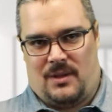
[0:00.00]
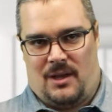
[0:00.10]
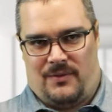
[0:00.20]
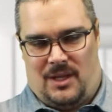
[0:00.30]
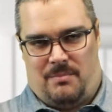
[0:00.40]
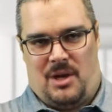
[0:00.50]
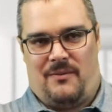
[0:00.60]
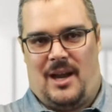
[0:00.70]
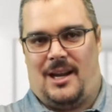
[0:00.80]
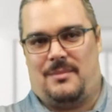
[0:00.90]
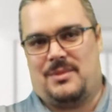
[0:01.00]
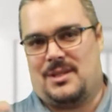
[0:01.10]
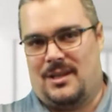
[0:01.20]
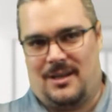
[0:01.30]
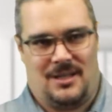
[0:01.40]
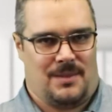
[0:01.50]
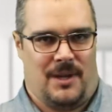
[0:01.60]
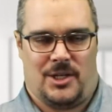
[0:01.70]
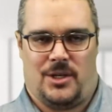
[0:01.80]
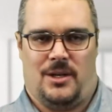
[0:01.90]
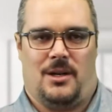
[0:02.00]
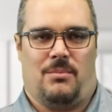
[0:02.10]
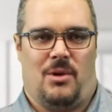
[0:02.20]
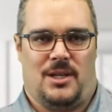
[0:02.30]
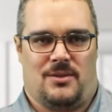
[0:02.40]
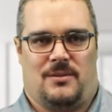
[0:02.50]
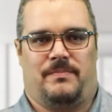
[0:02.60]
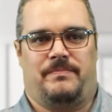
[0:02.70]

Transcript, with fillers: of the above items in inspection and appraisal.